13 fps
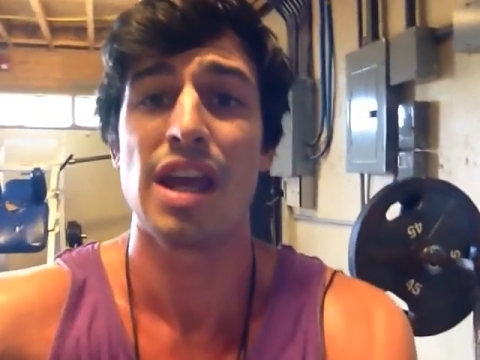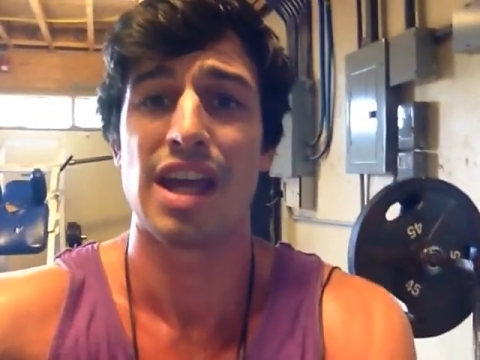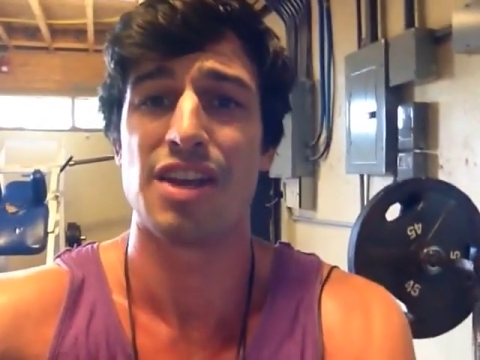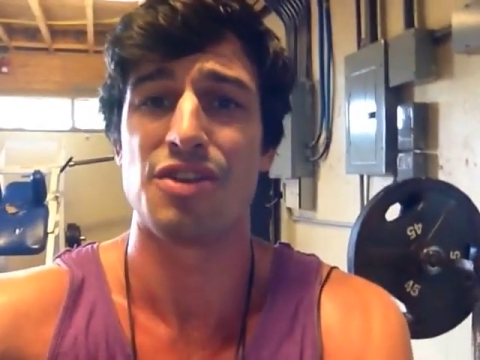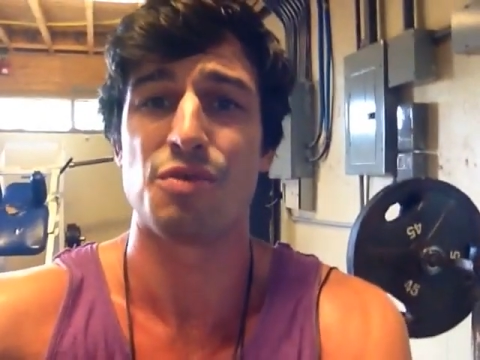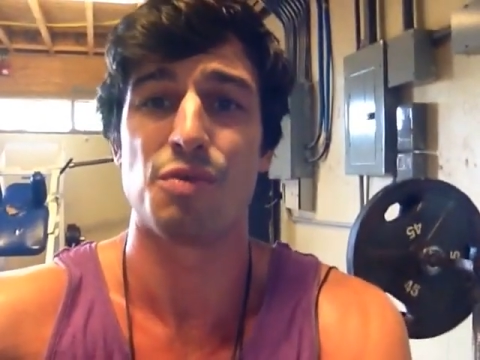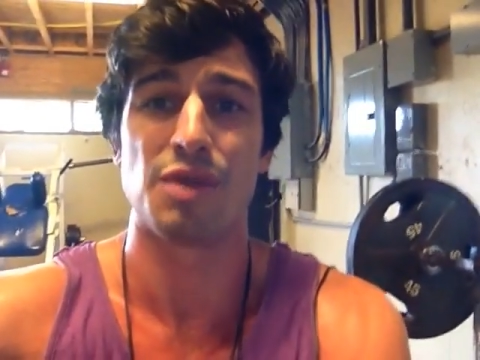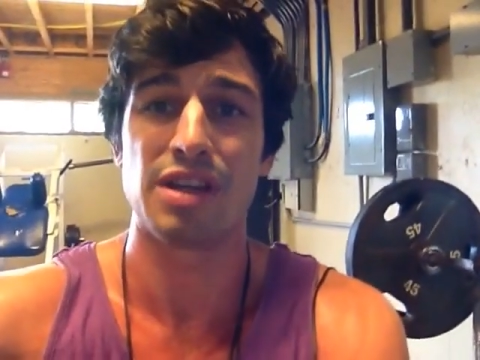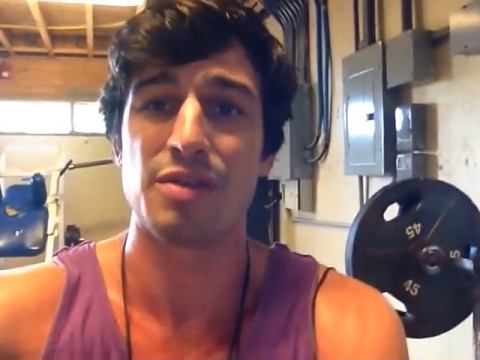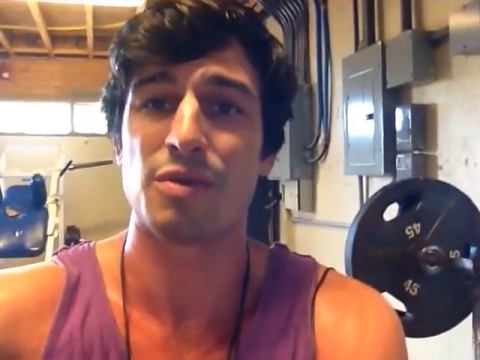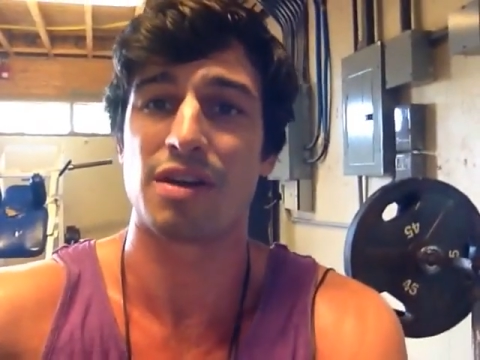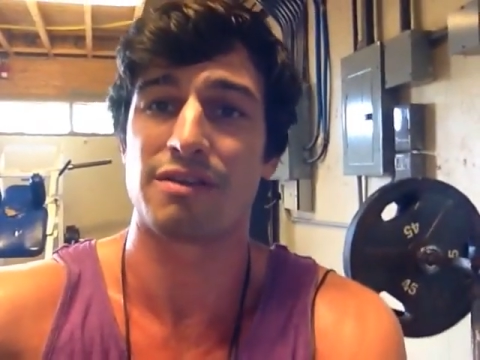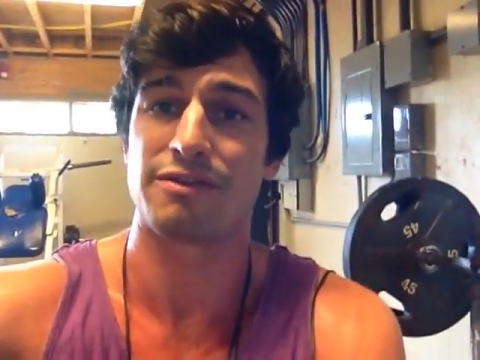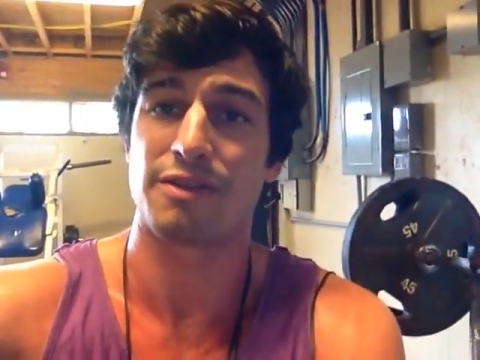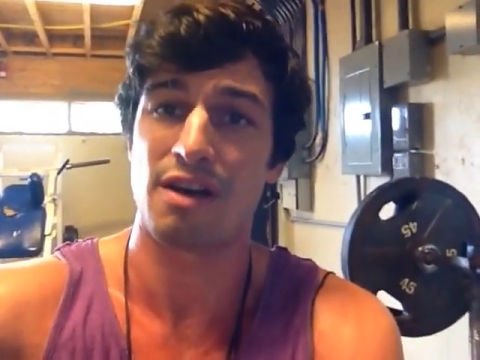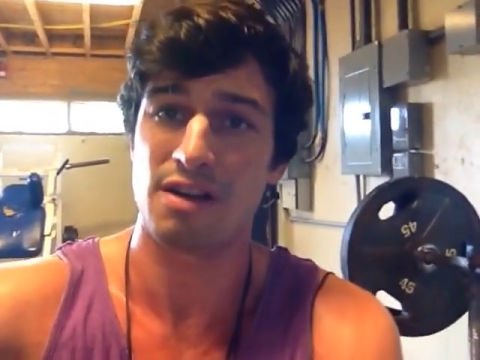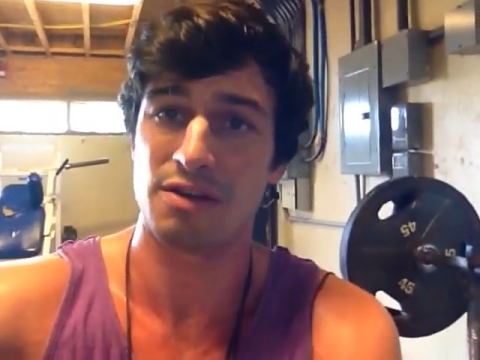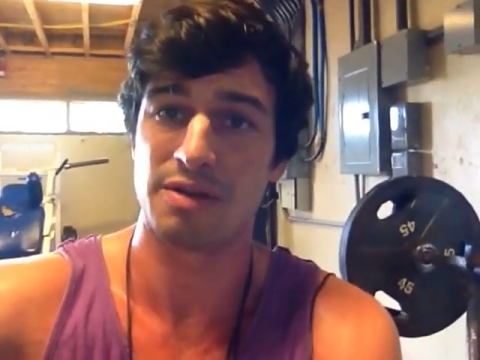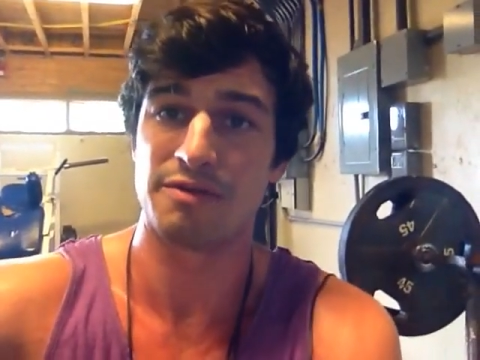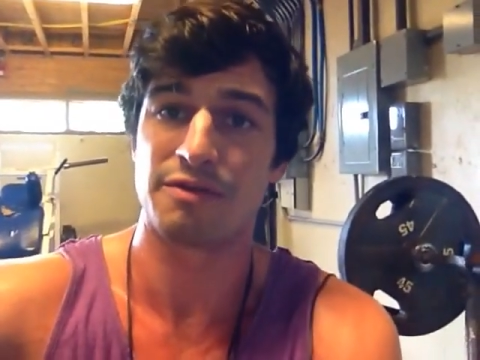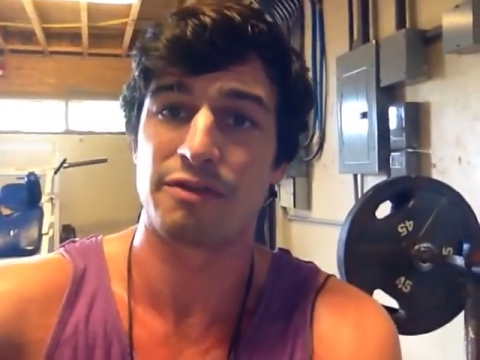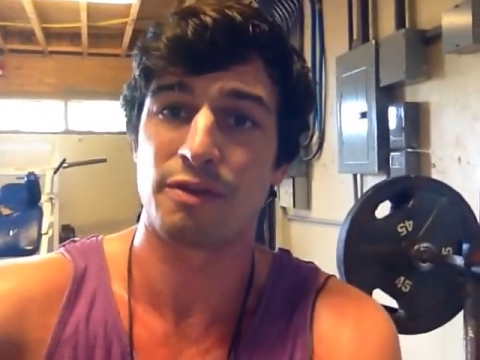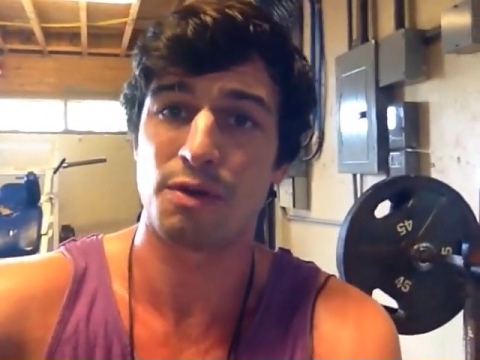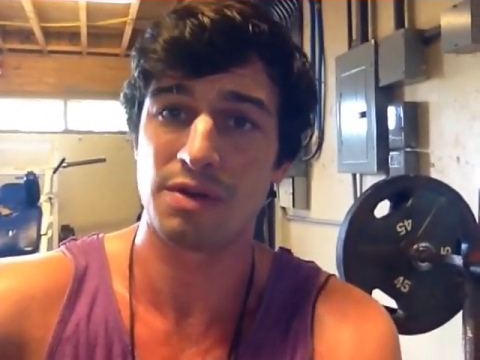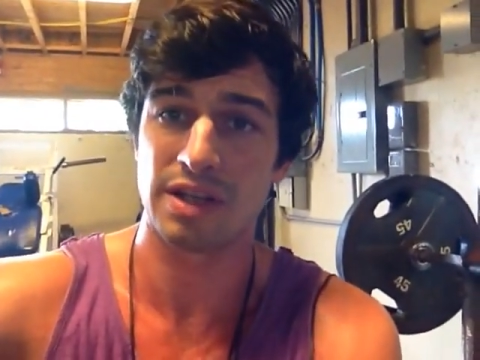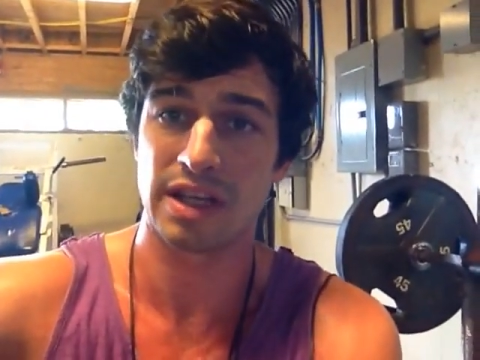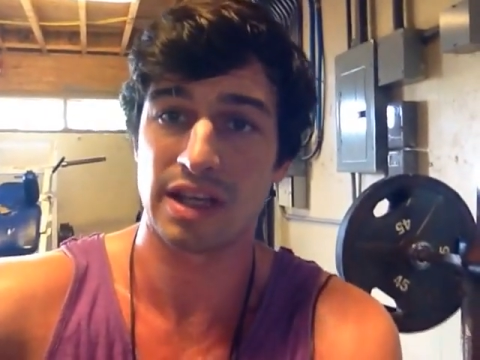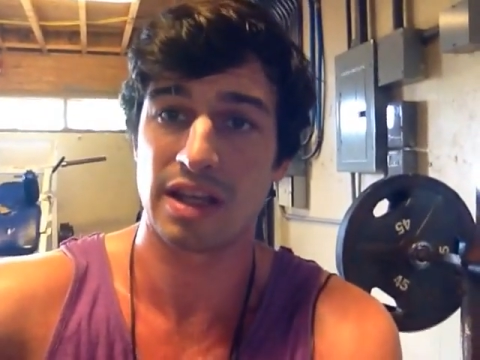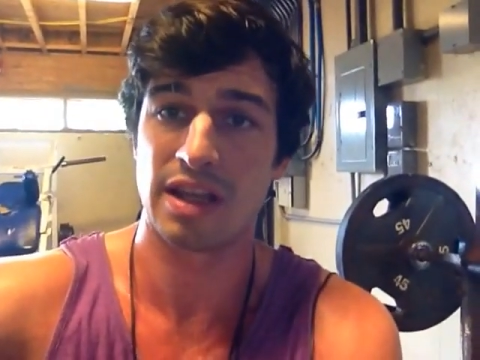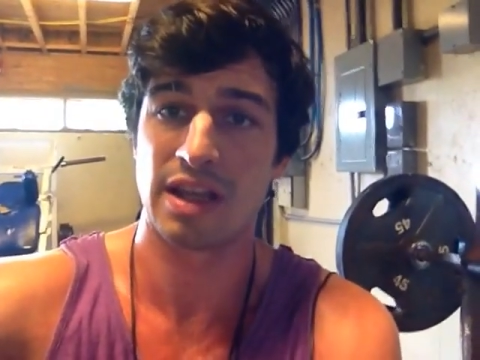and you really want to follow Him fully,